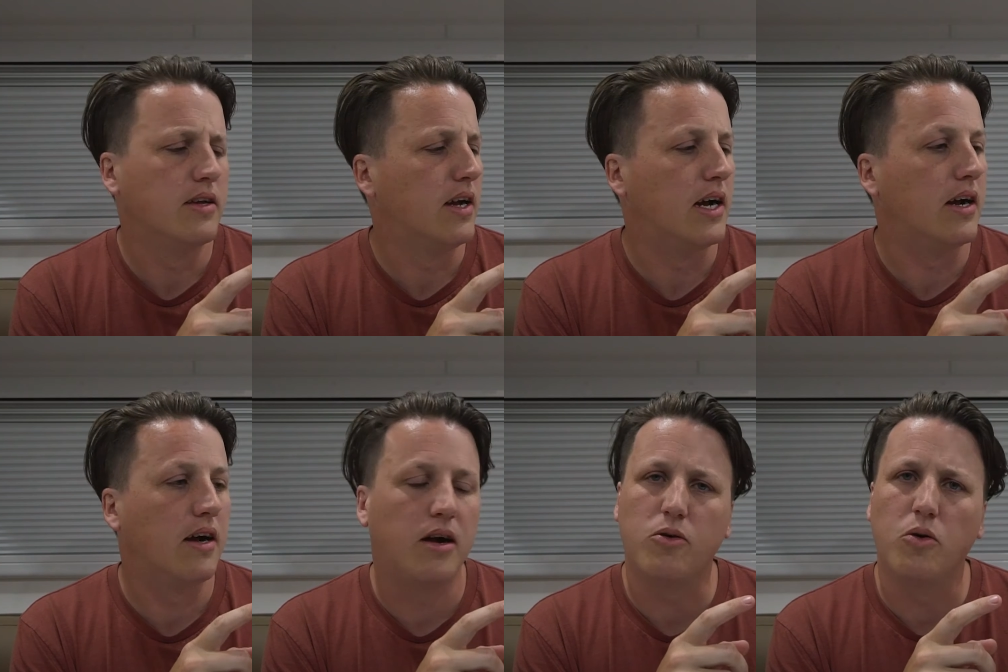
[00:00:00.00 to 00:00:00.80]

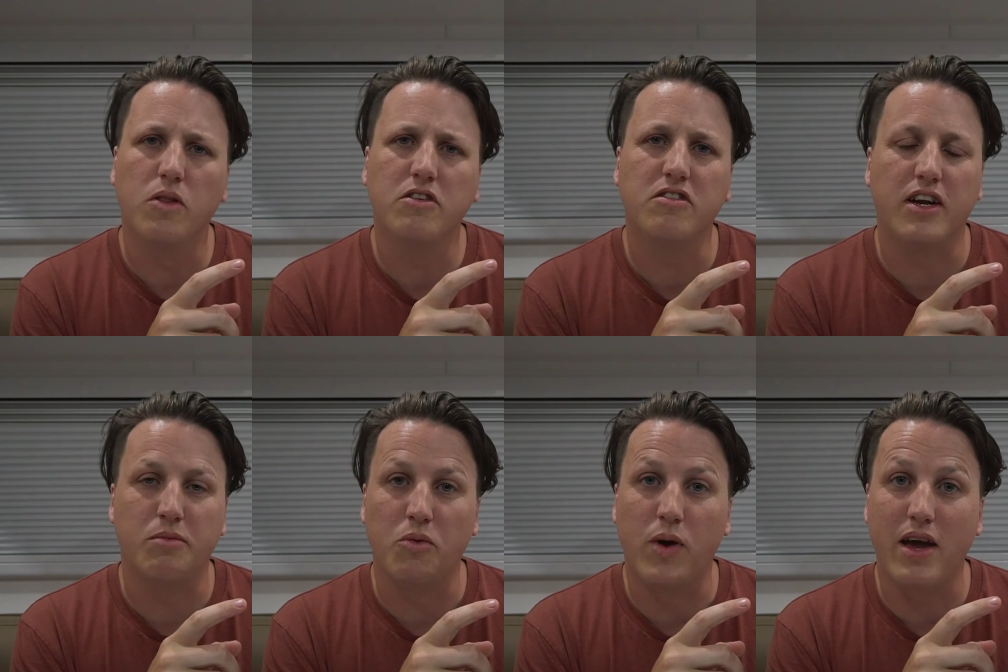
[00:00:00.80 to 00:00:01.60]
I'll call this, that
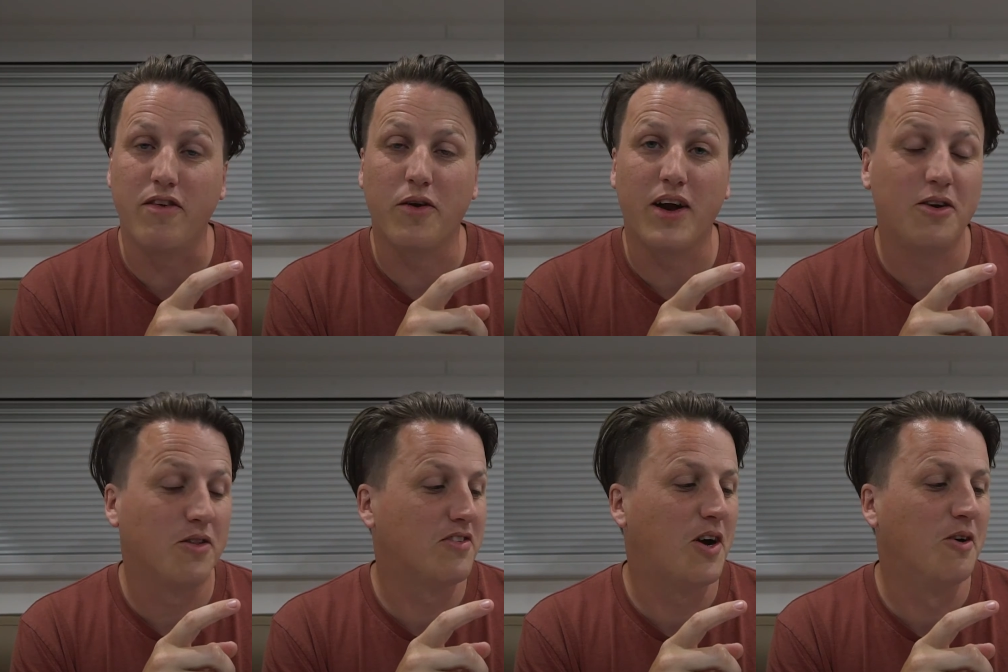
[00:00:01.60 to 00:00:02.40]
I've been waving
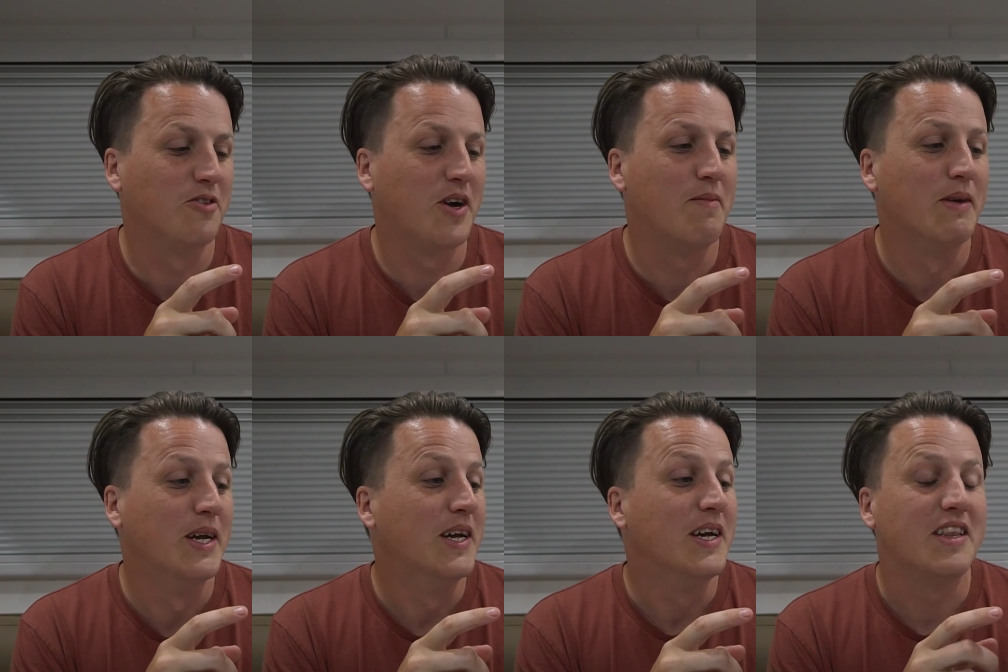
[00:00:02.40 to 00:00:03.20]
around this whole time.
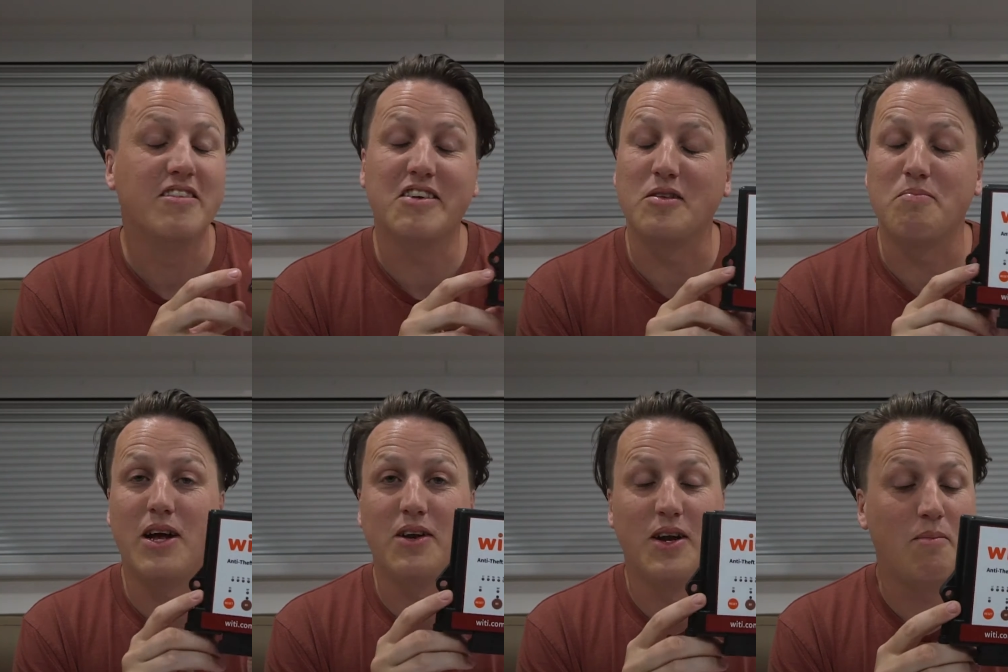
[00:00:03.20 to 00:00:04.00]
This gets
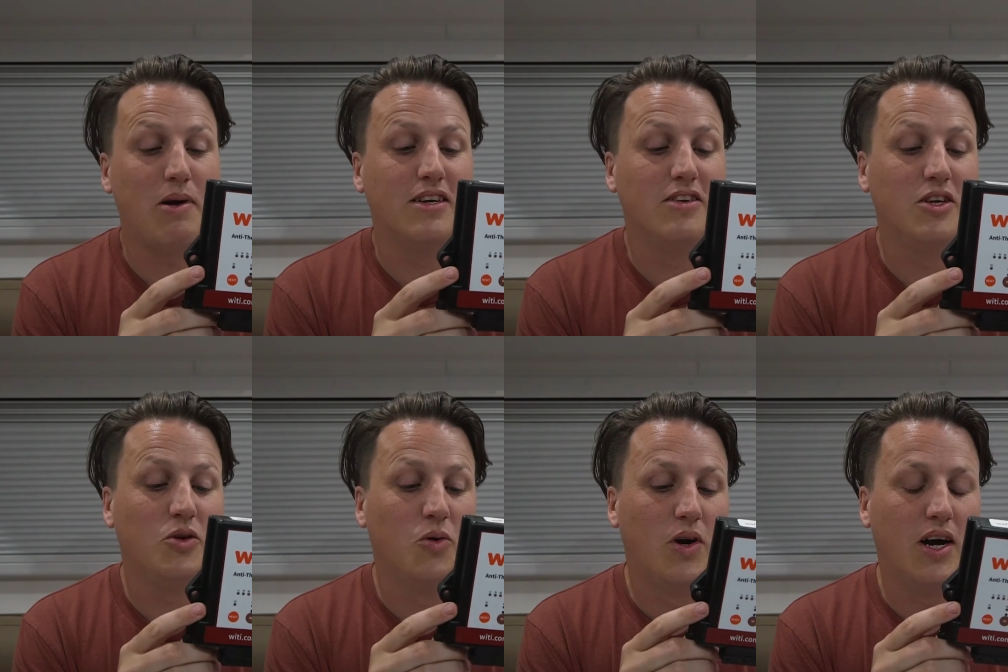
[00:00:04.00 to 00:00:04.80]
mounted up under
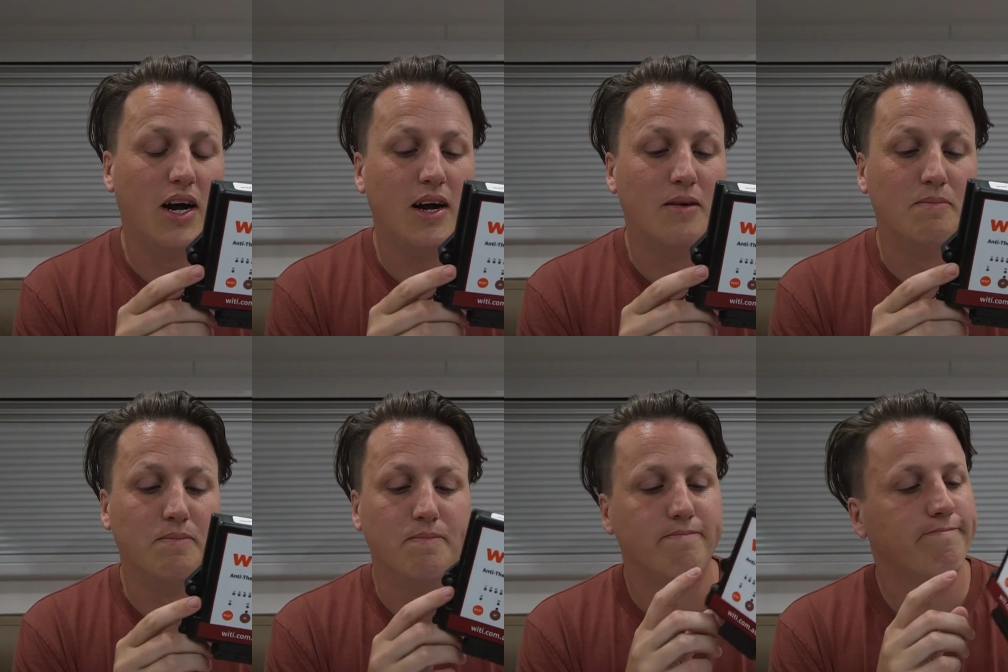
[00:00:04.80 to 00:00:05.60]
your,
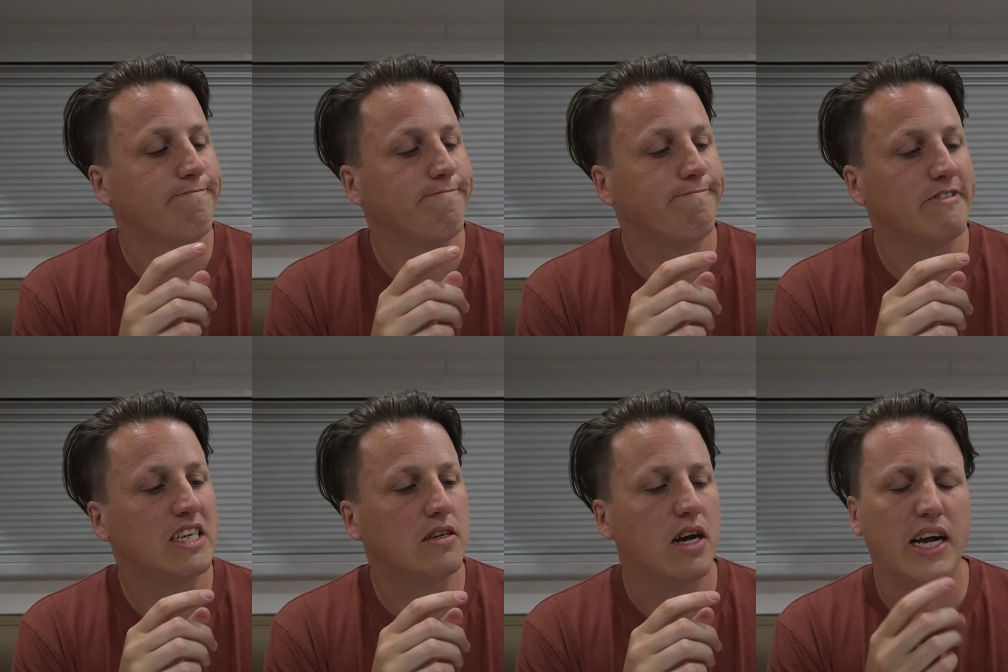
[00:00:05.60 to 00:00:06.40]

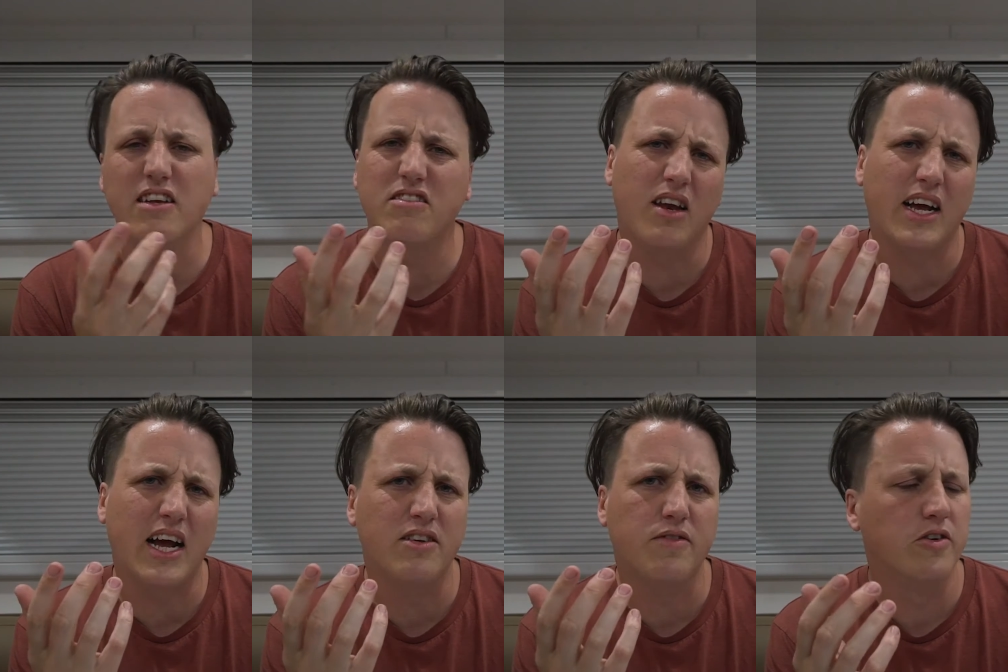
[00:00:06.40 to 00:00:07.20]
I guess like
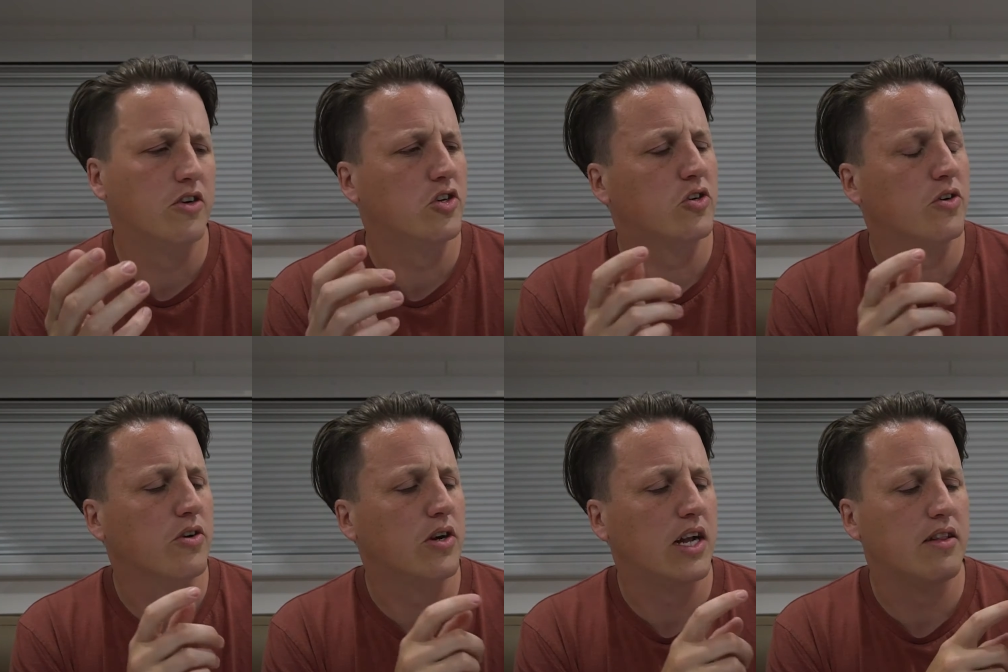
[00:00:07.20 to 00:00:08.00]
under
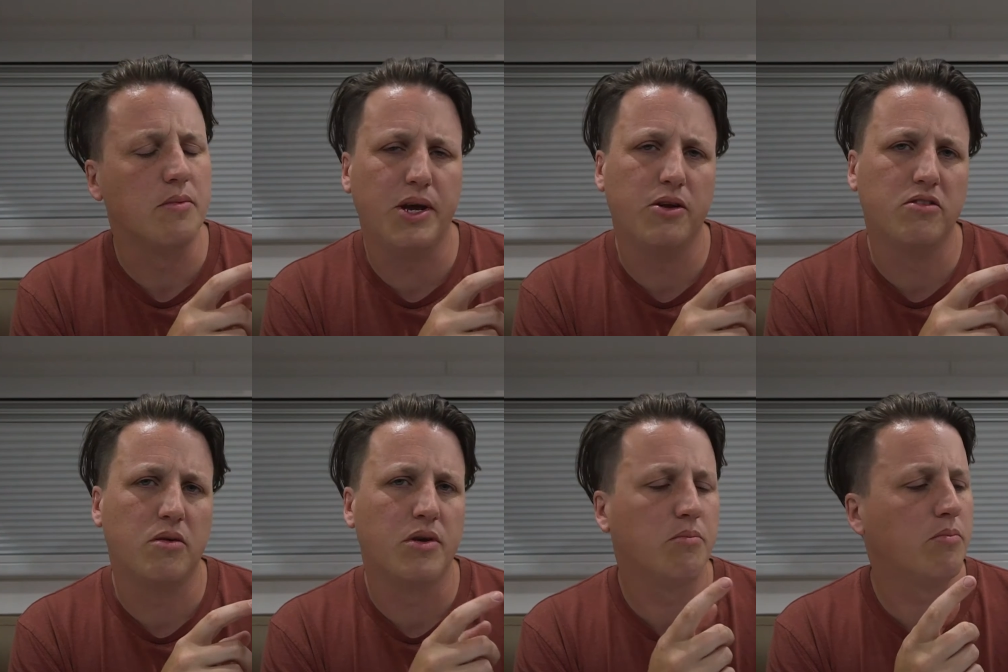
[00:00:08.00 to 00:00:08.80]
furniture, under the bed or
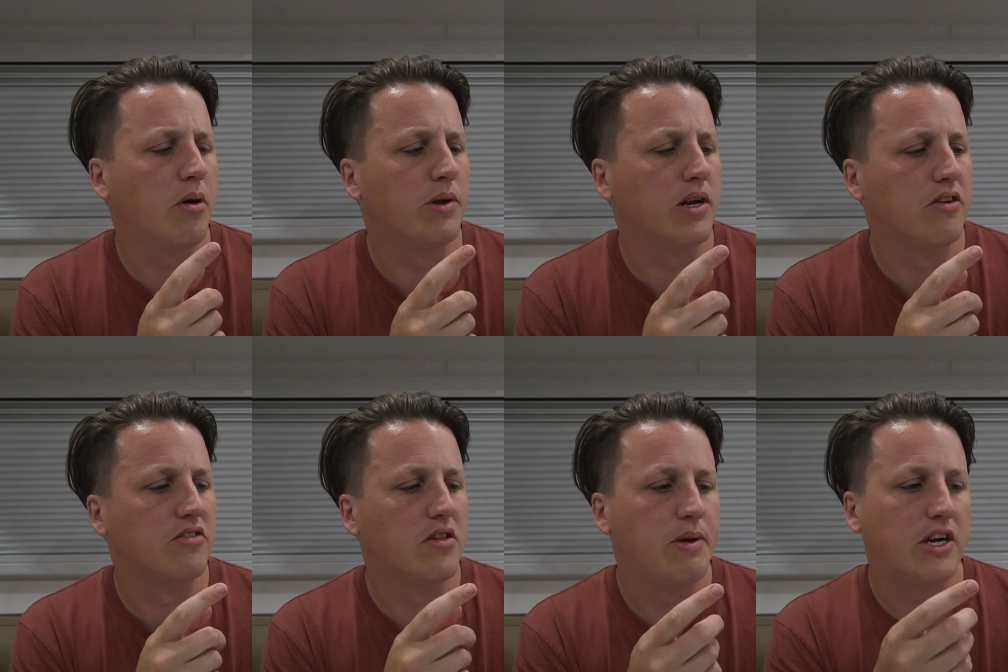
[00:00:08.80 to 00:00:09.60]
something, probably
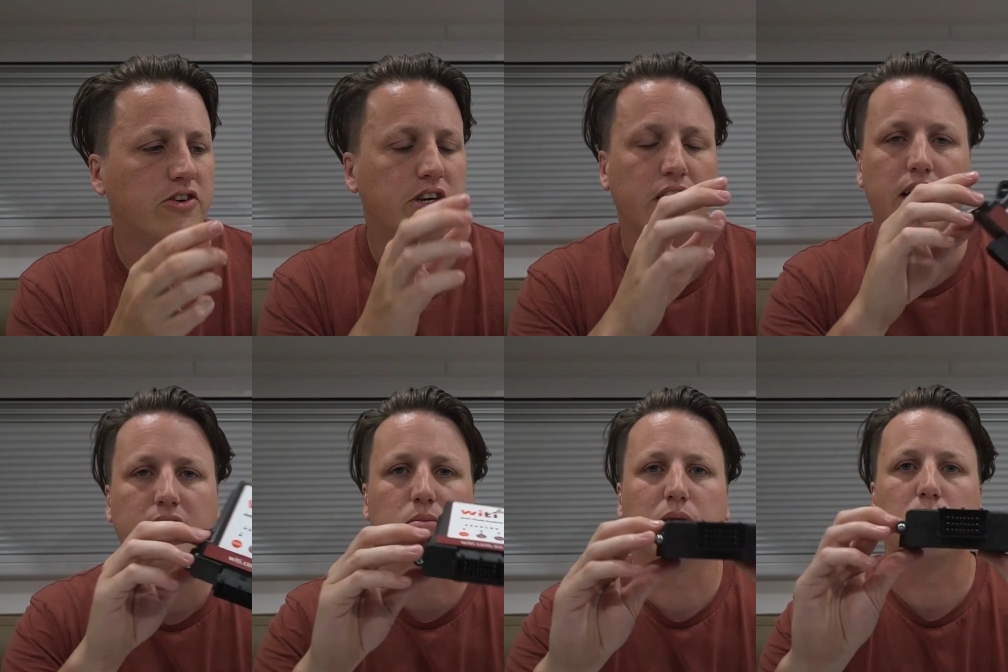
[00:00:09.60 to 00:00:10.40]
close to the battery, and it
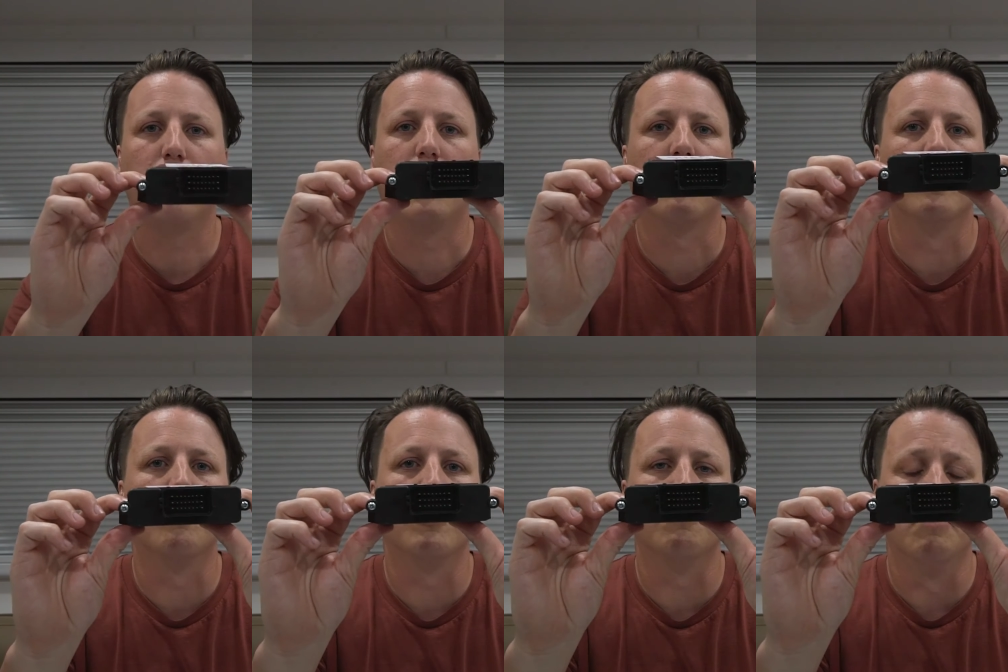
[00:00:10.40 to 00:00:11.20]
has a big plug on the
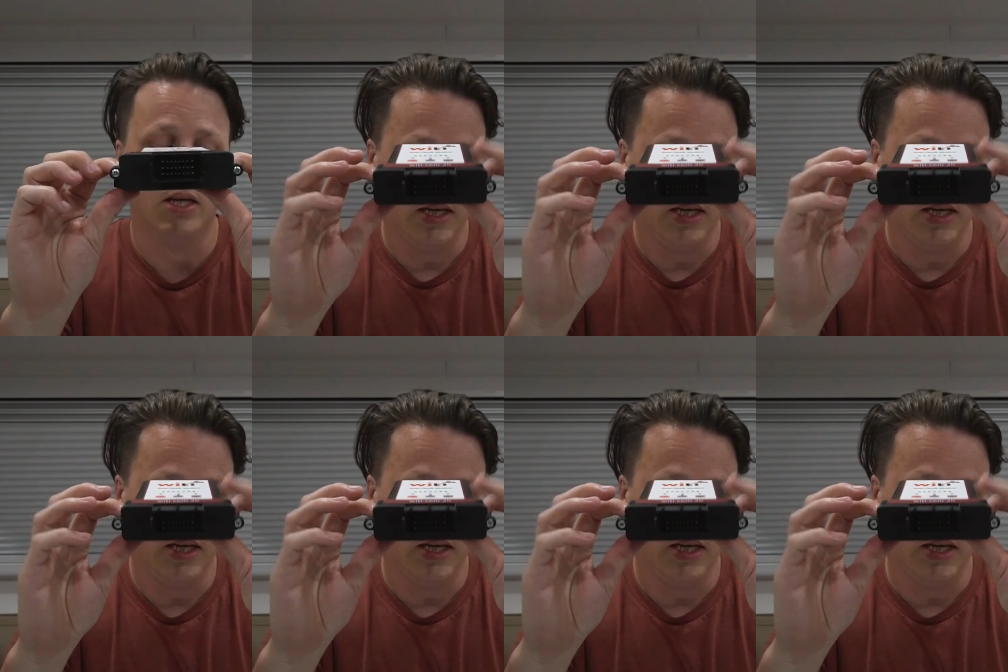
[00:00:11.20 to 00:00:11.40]
bottom.